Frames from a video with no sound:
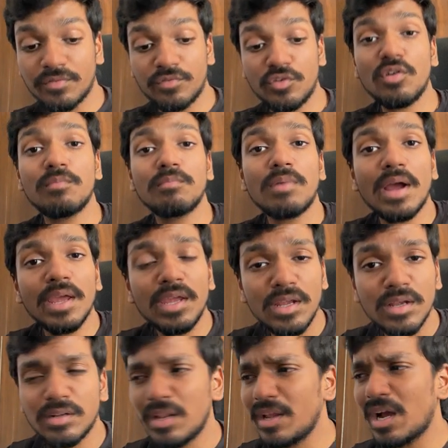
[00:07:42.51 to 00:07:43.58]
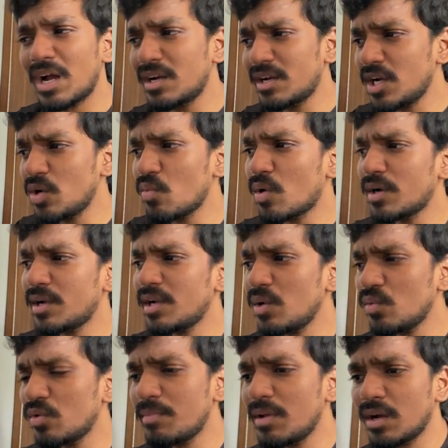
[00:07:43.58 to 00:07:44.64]
If you're buying like 100 quantity
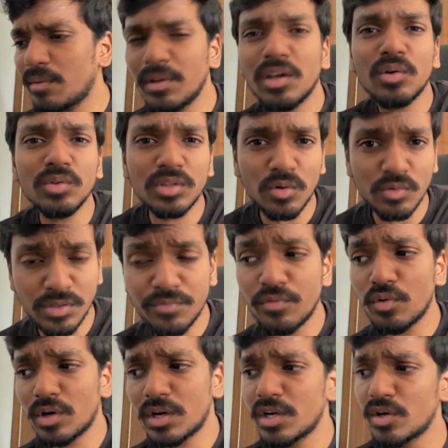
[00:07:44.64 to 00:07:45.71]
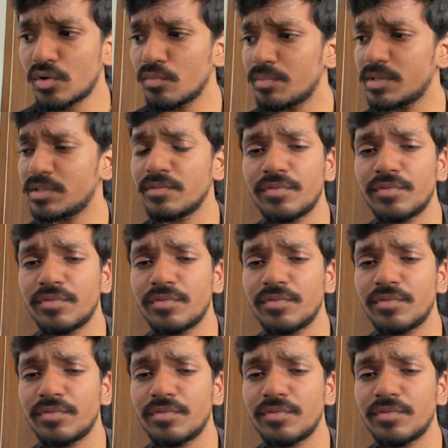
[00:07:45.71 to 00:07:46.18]
would be coming around 1400 rupees.